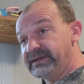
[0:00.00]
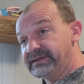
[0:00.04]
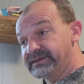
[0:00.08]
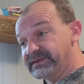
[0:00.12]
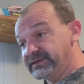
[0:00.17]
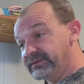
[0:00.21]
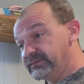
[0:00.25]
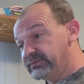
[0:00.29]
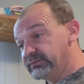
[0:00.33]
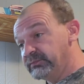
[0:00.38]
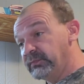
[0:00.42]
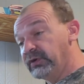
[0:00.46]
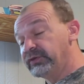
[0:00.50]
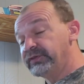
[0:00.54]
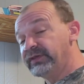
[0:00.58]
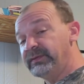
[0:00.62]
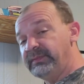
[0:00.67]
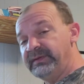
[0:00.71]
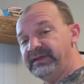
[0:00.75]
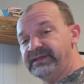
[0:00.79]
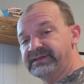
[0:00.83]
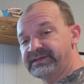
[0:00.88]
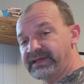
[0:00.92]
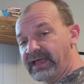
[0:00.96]
it's a
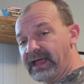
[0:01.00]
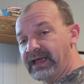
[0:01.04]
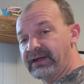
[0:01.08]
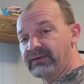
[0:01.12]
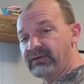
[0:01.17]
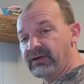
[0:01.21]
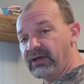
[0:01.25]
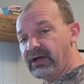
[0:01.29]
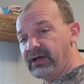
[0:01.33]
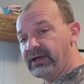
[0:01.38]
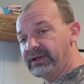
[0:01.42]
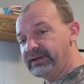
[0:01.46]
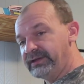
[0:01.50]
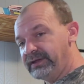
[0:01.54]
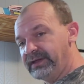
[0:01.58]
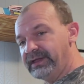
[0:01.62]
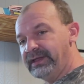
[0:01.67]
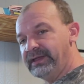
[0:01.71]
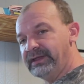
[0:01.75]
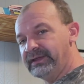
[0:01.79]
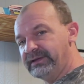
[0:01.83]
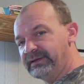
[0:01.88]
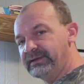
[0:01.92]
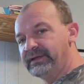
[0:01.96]
multi-piece guide rod,
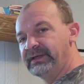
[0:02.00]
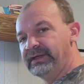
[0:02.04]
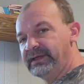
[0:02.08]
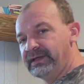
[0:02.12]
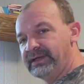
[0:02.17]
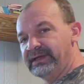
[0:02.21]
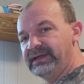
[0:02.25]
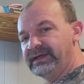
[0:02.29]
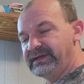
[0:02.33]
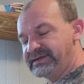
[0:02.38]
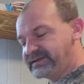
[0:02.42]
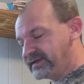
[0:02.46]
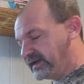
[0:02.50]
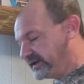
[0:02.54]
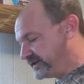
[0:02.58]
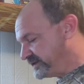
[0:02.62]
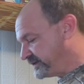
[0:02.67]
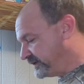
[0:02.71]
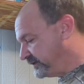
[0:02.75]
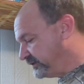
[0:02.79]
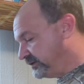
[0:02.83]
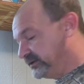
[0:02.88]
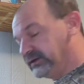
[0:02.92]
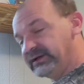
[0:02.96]
and it
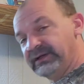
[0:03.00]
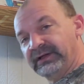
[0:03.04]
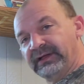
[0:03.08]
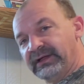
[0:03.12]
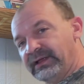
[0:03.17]
takes a